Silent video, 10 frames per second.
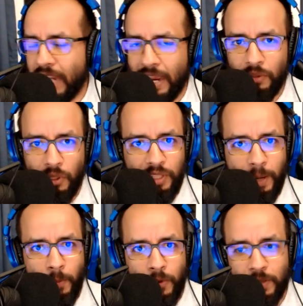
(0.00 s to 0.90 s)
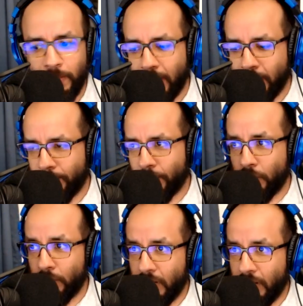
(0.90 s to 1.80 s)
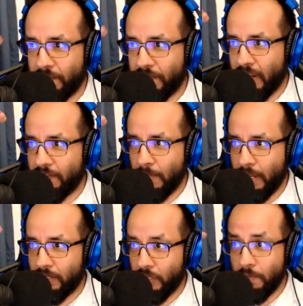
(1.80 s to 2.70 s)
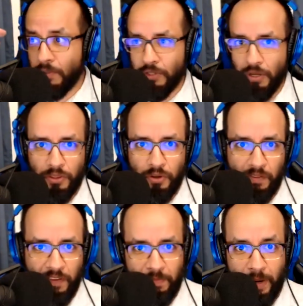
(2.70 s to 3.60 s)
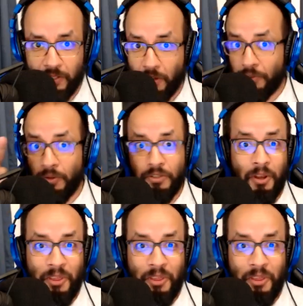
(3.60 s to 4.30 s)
download that promotion and be like, 35 mics. Oh, there's all 35 mics. Oh, there's all